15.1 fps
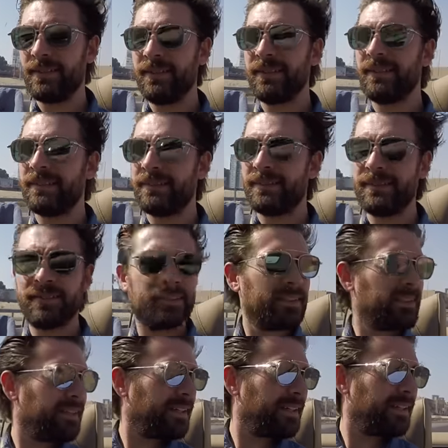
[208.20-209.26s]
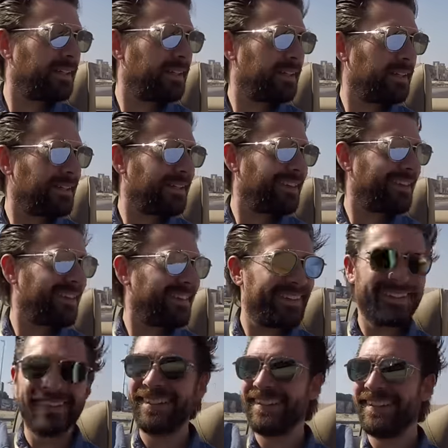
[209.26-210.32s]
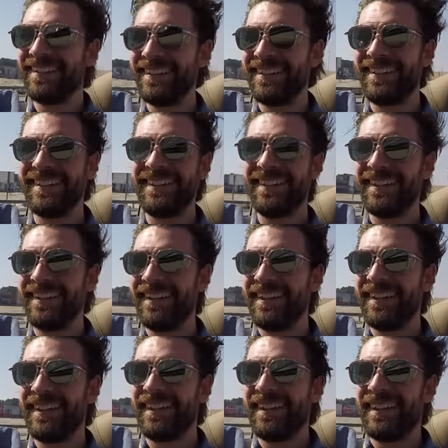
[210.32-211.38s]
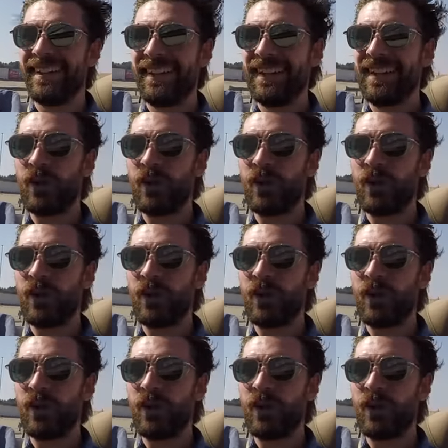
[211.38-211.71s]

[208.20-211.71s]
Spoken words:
The person shown says nothing.